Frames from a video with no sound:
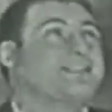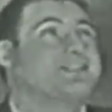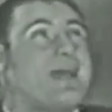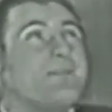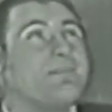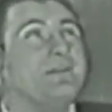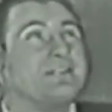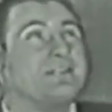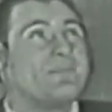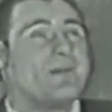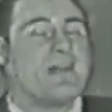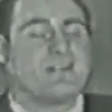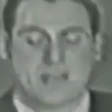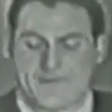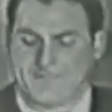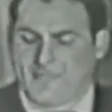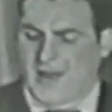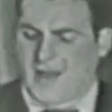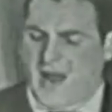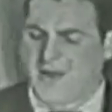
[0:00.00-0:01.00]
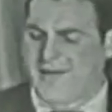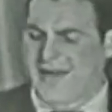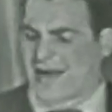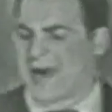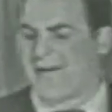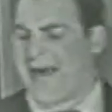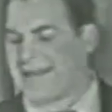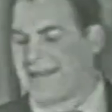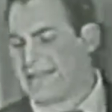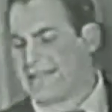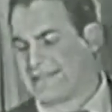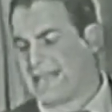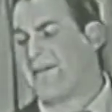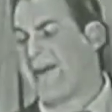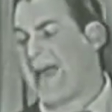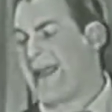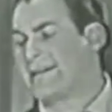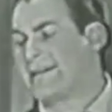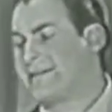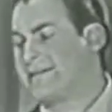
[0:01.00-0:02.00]
championship, ain't you? All right, all right, kids. All
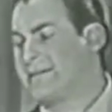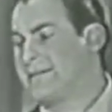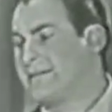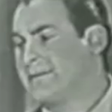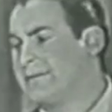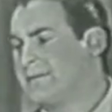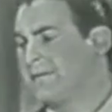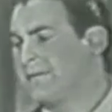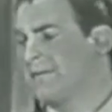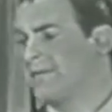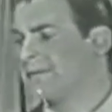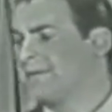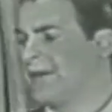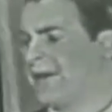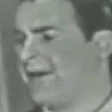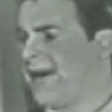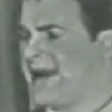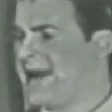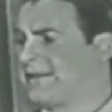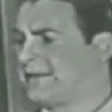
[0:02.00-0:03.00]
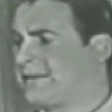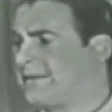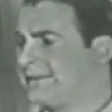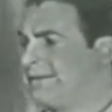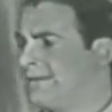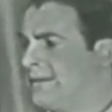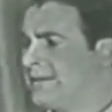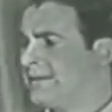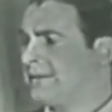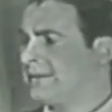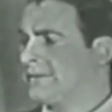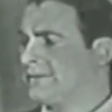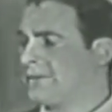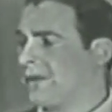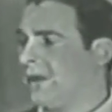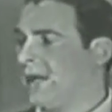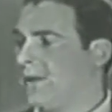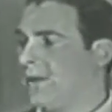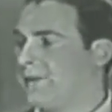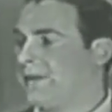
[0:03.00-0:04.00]
right. All right.
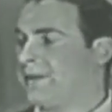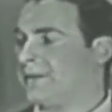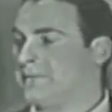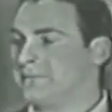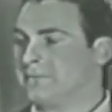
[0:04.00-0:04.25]
Sure, I'll win.